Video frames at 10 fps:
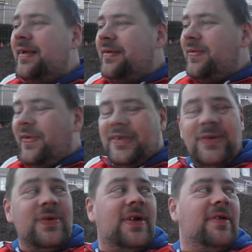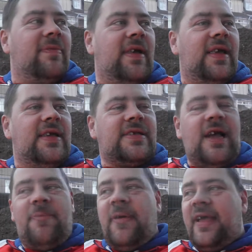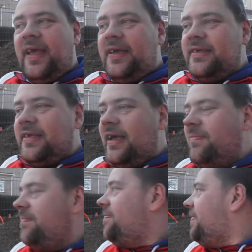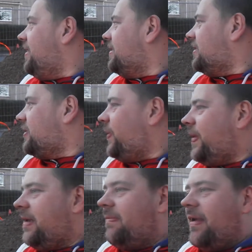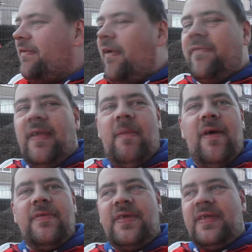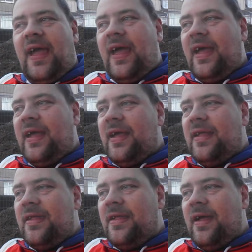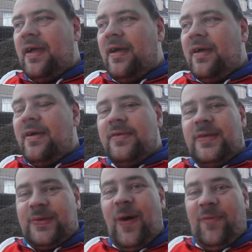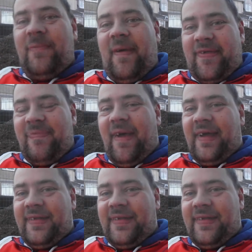He's all good, mate. He's happy. He's um, he's sorted I helped him out today, and uh, just got off the bus, mate.